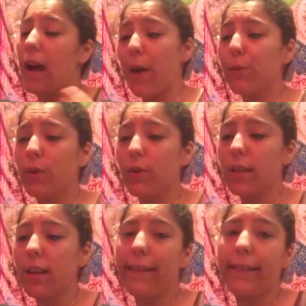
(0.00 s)
I'll
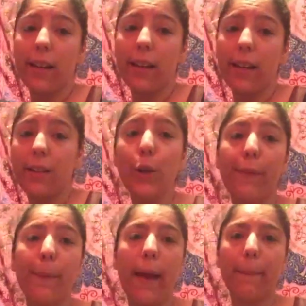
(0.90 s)
use it and then I'll tell you
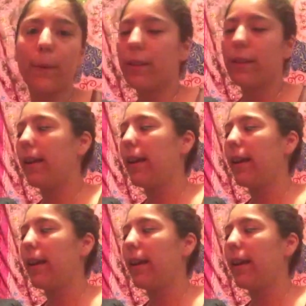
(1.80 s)
if I'm happy with it.